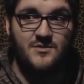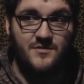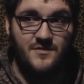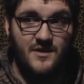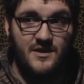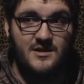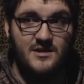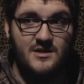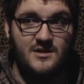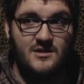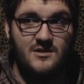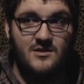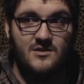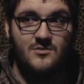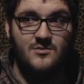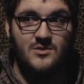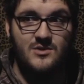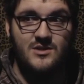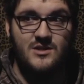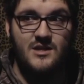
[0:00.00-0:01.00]
affected
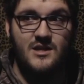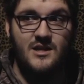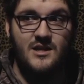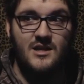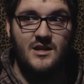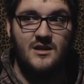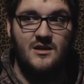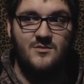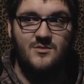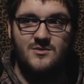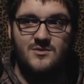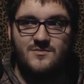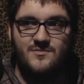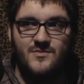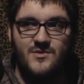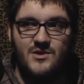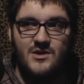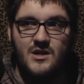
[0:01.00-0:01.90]
with the game, and